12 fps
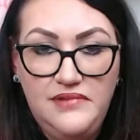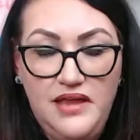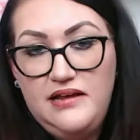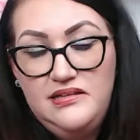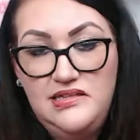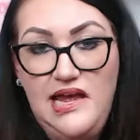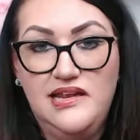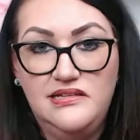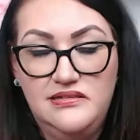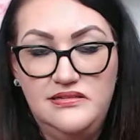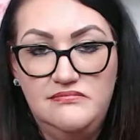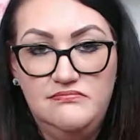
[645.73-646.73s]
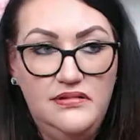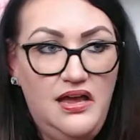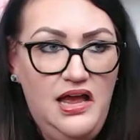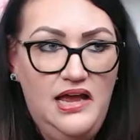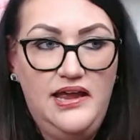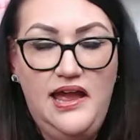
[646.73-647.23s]
Because I
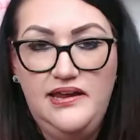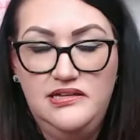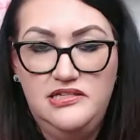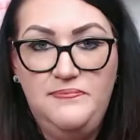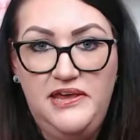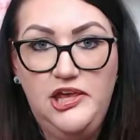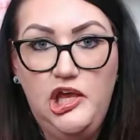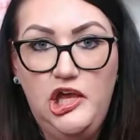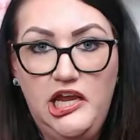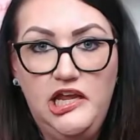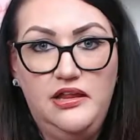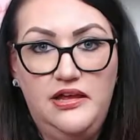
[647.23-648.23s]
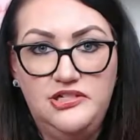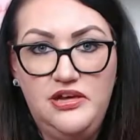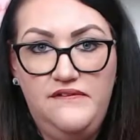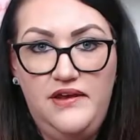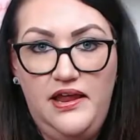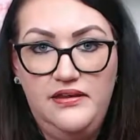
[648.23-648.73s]
can speak good English
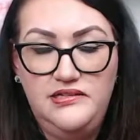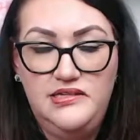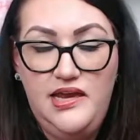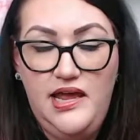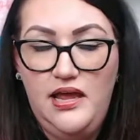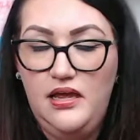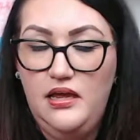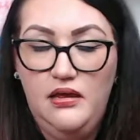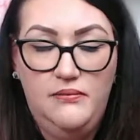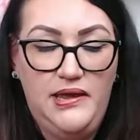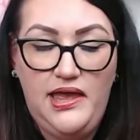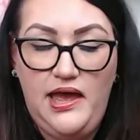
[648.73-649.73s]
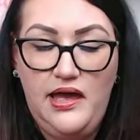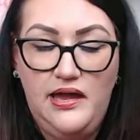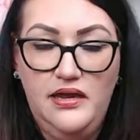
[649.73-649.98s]
evidently today. Oh my God.